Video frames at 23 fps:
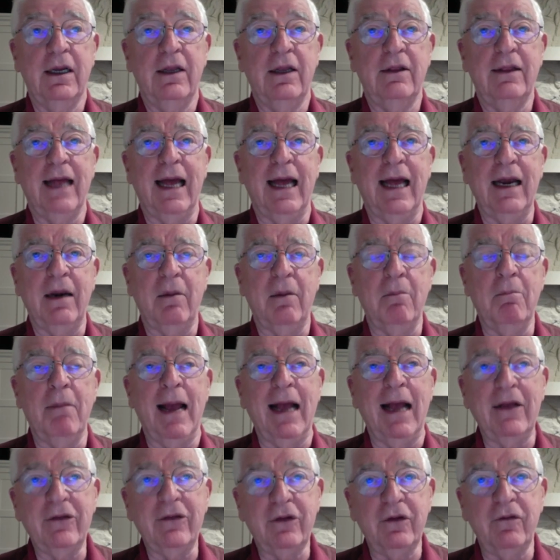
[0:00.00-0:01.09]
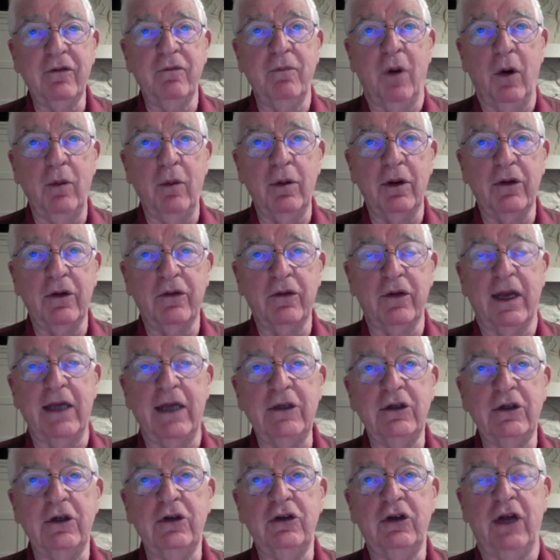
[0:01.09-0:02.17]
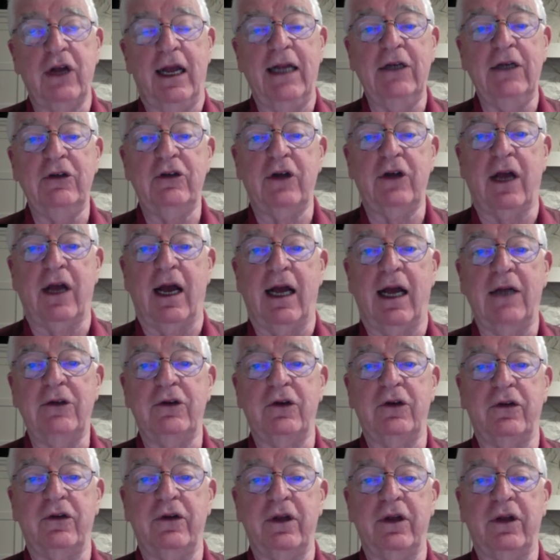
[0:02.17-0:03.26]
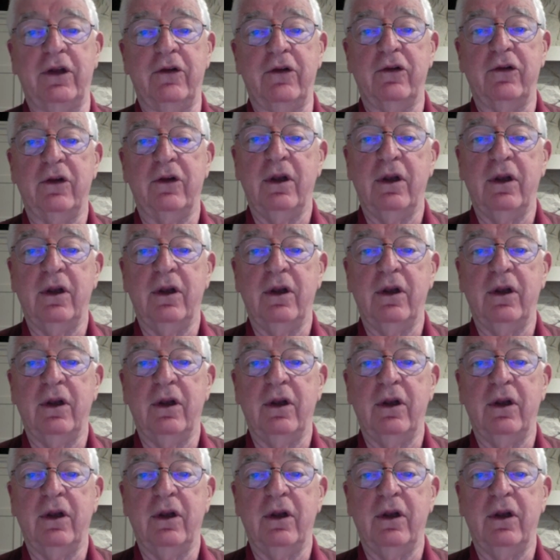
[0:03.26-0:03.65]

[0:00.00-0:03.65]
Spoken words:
That massive mobilization changed consciousness.